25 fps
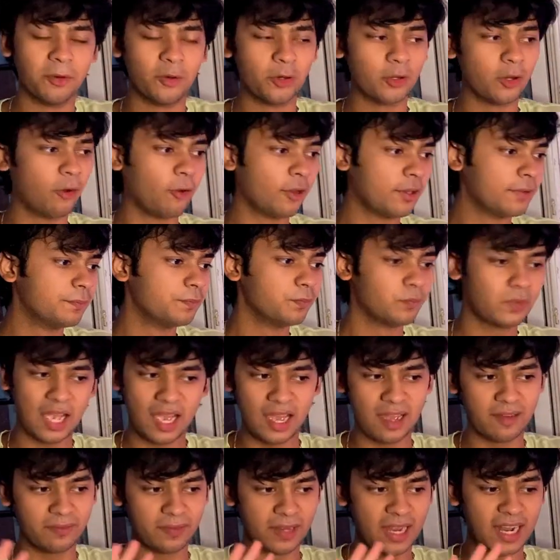mode on.
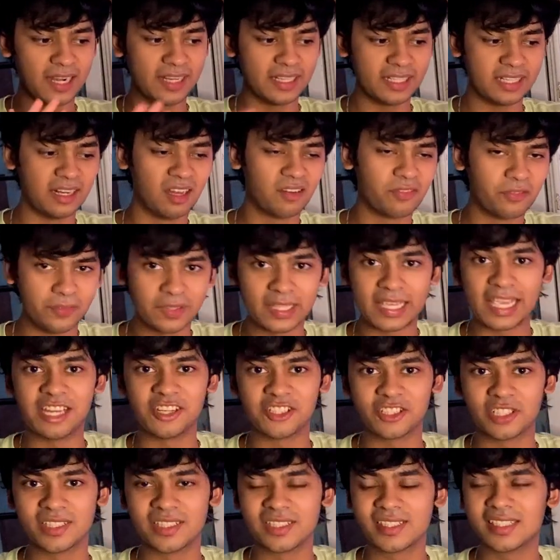I've had enough
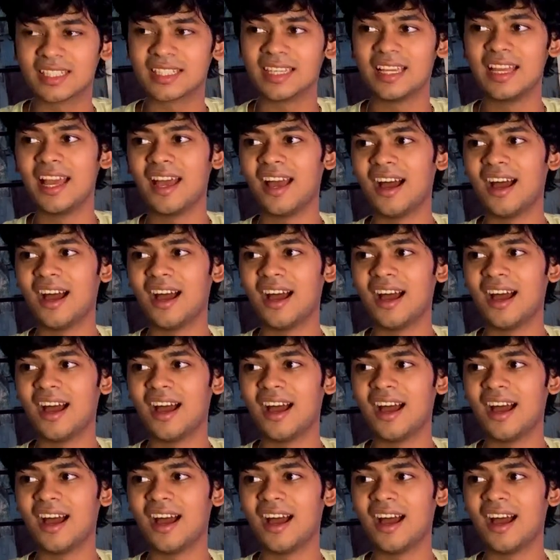vacations.